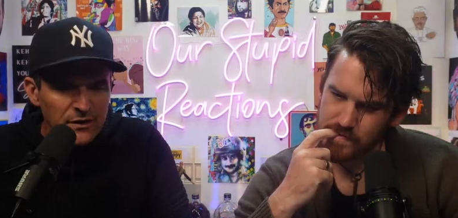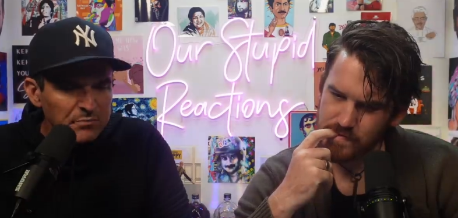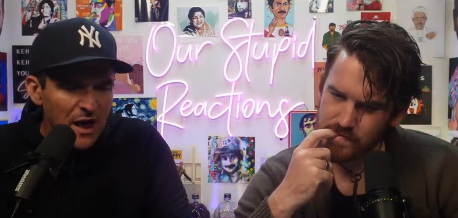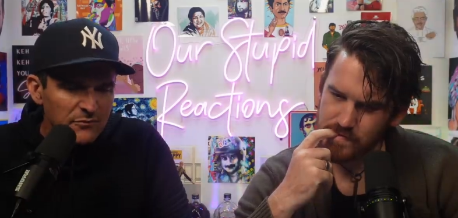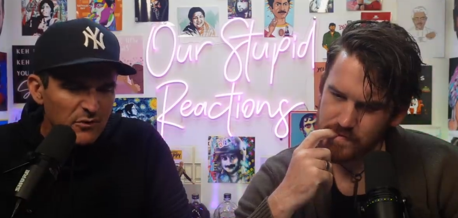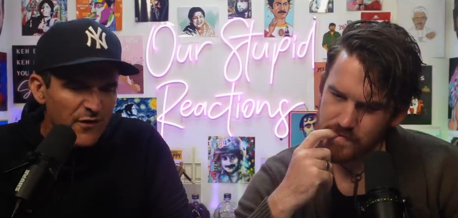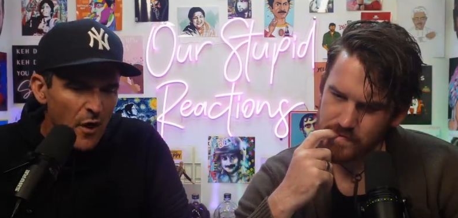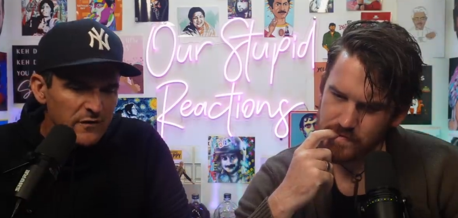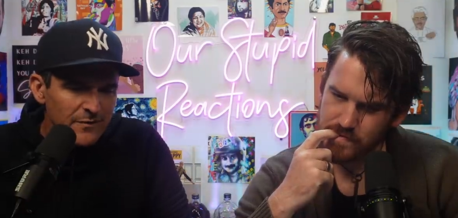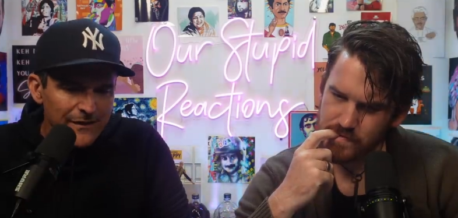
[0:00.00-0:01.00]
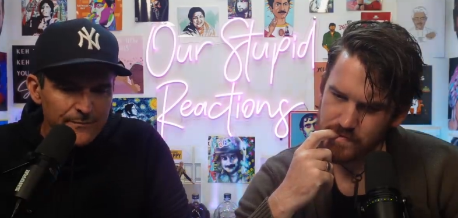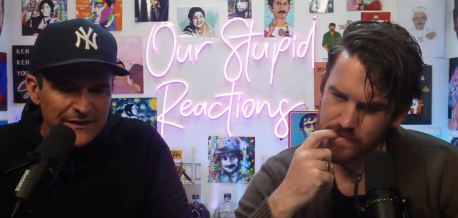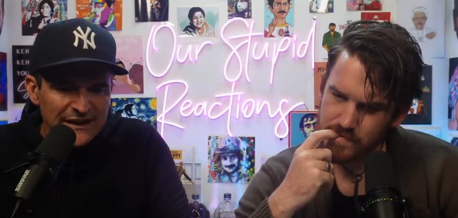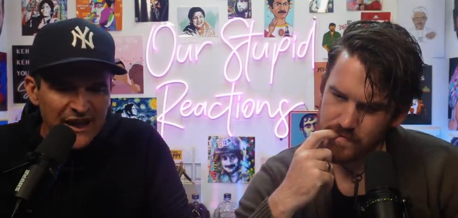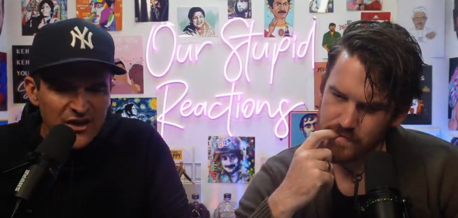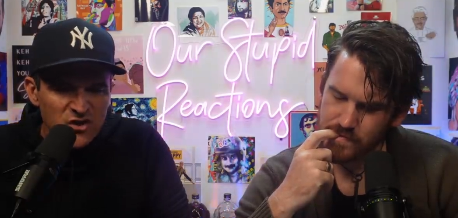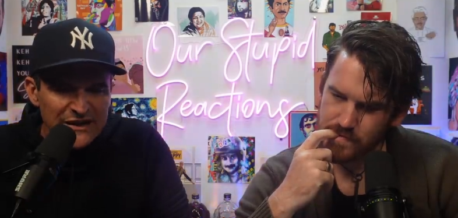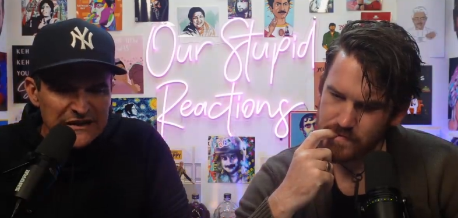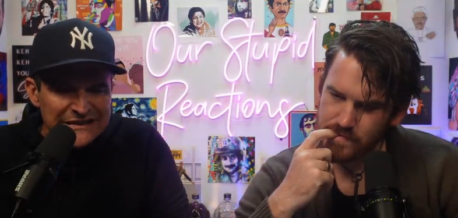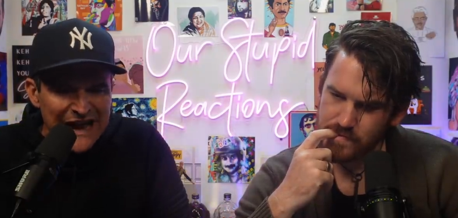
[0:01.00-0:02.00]
Speaker 1: the plot revolves around a middle-aged
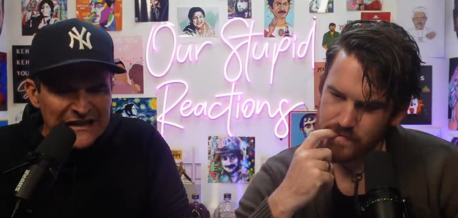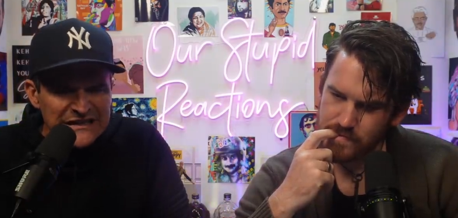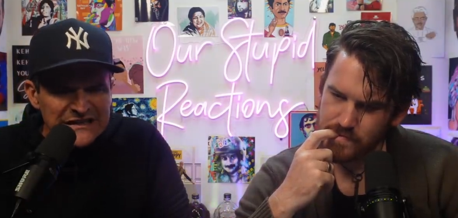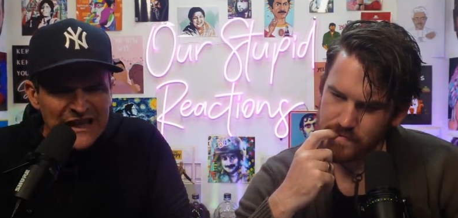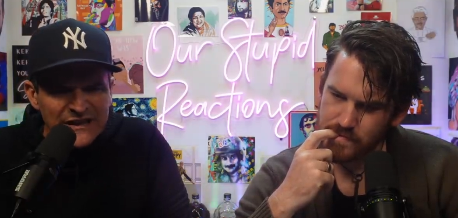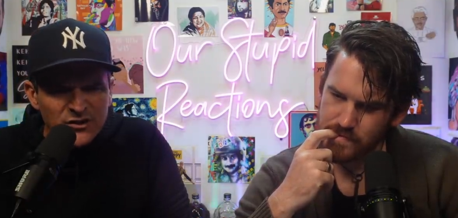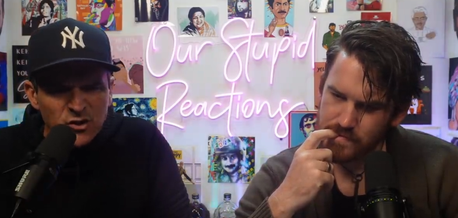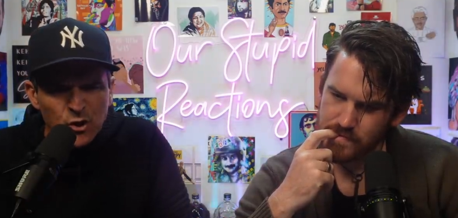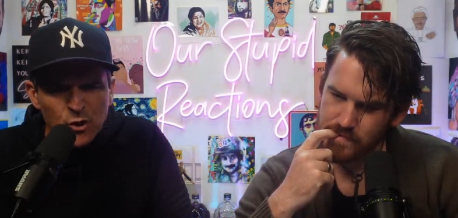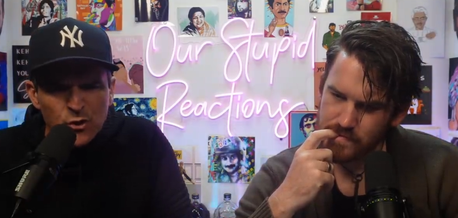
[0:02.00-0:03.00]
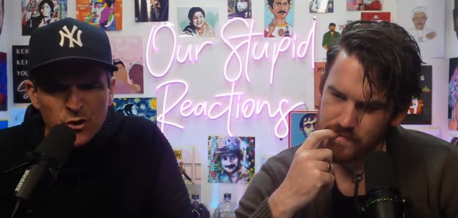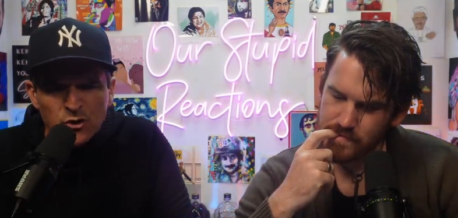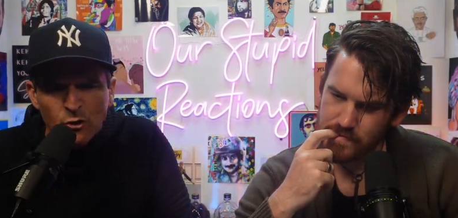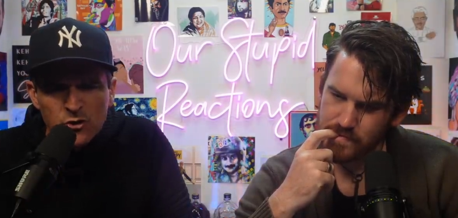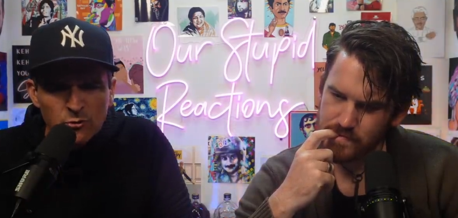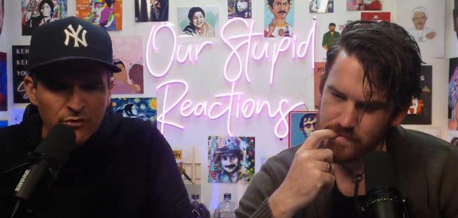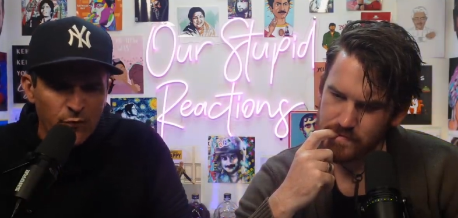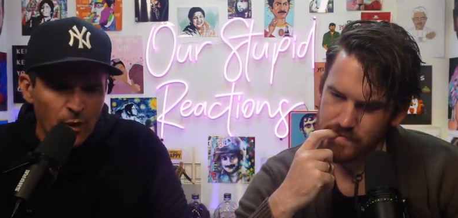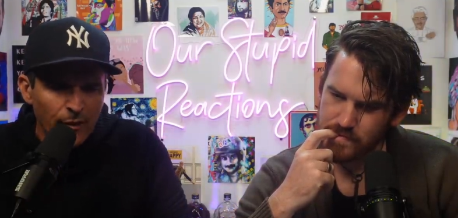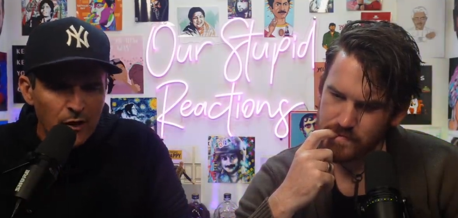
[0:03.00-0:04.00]
Naxalite-turned social
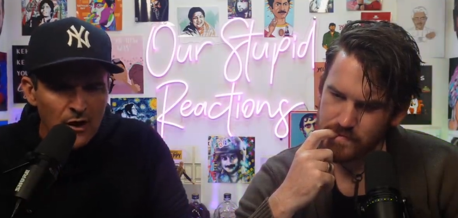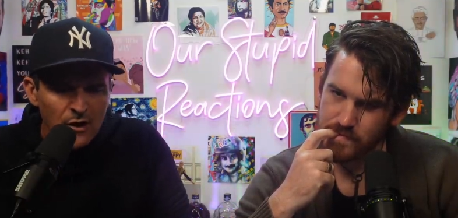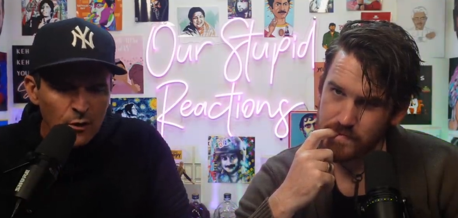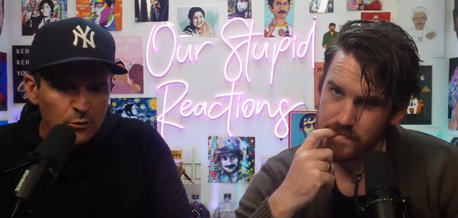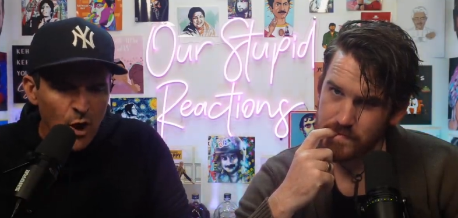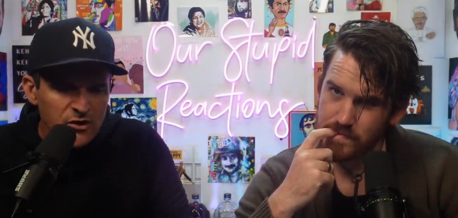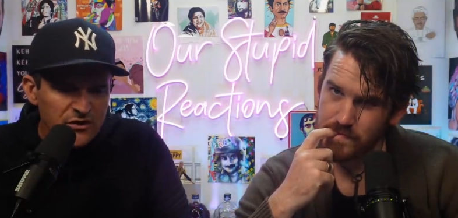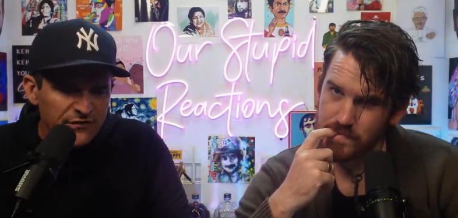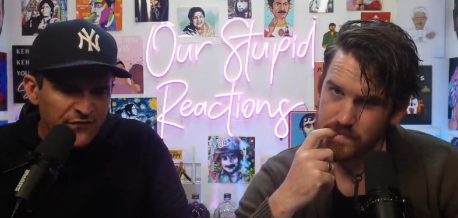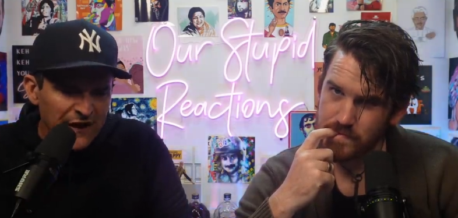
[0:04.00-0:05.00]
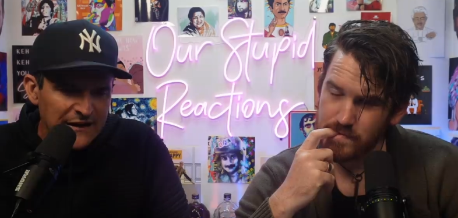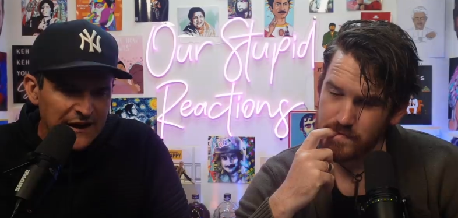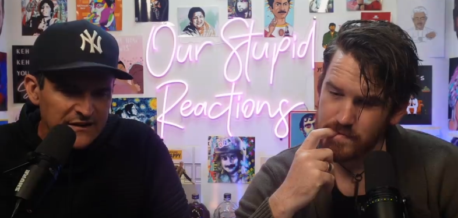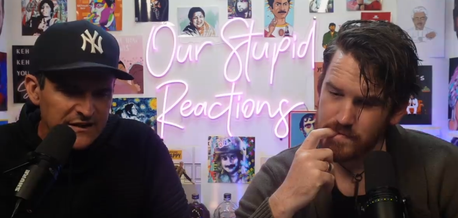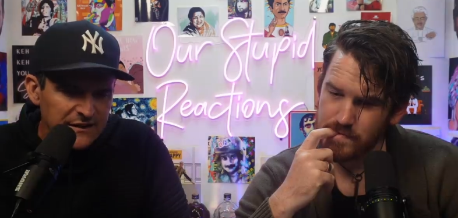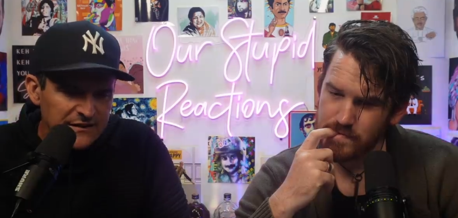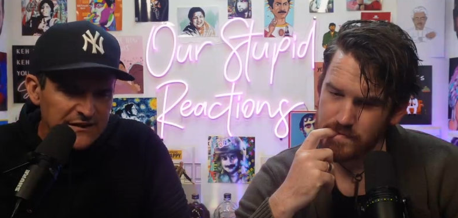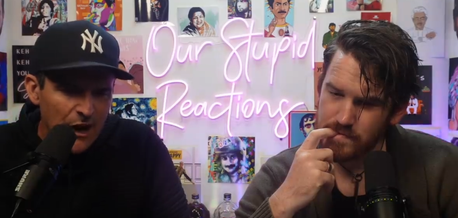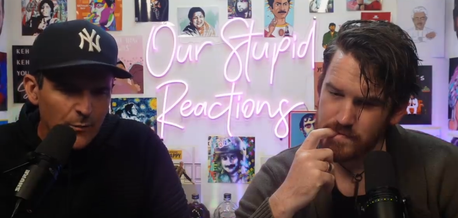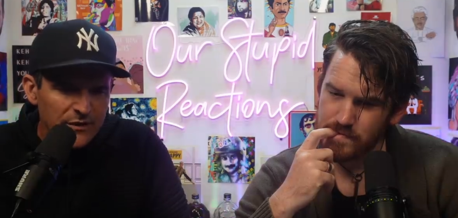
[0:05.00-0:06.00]
reformer who launches a fight against the
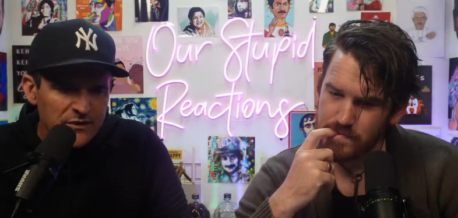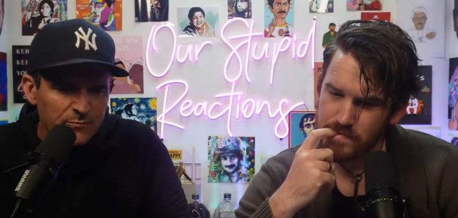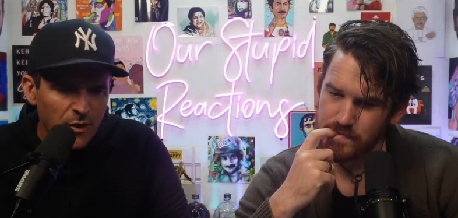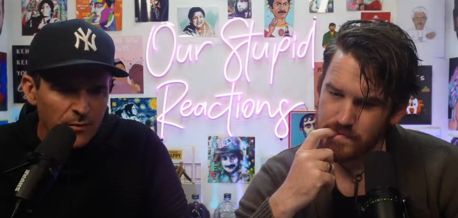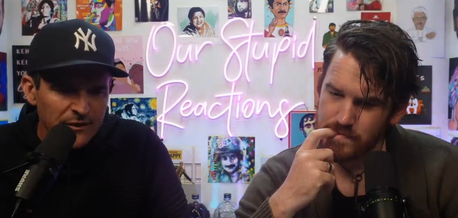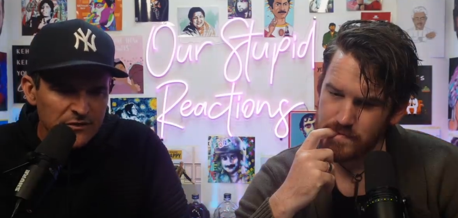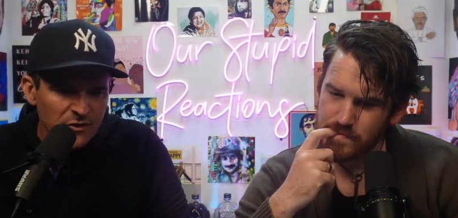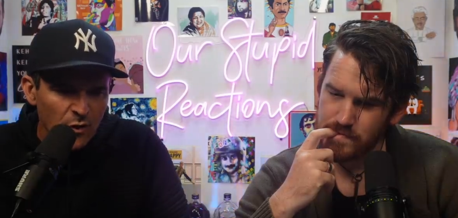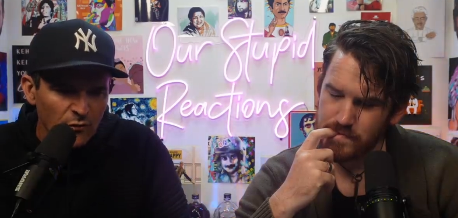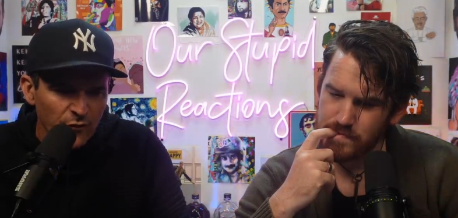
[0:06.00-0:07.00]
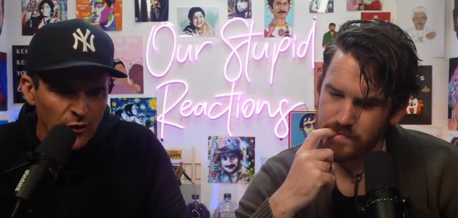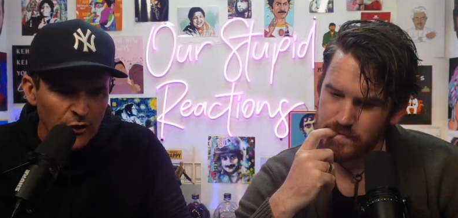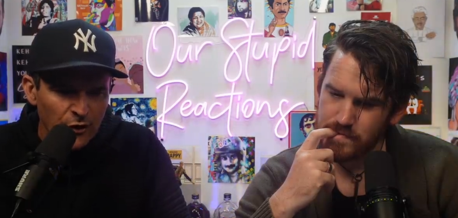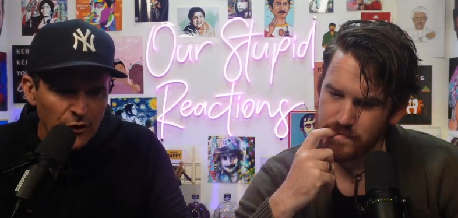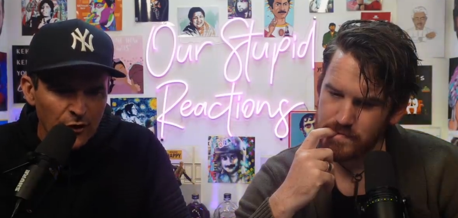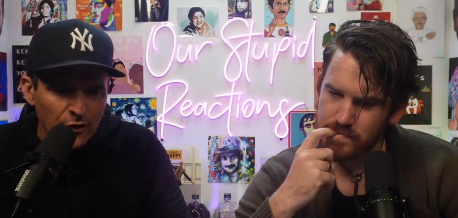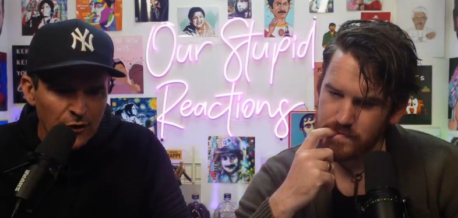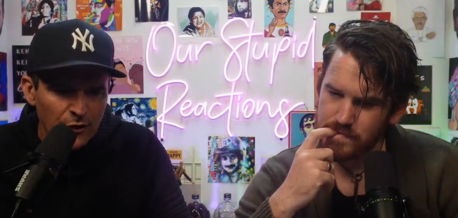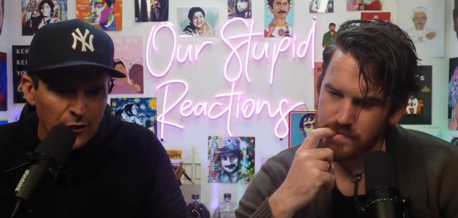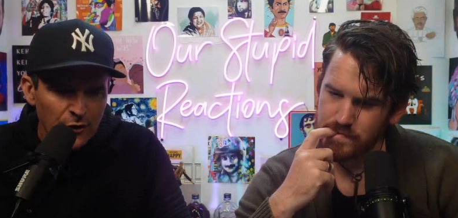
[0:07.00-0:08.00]
endowments department over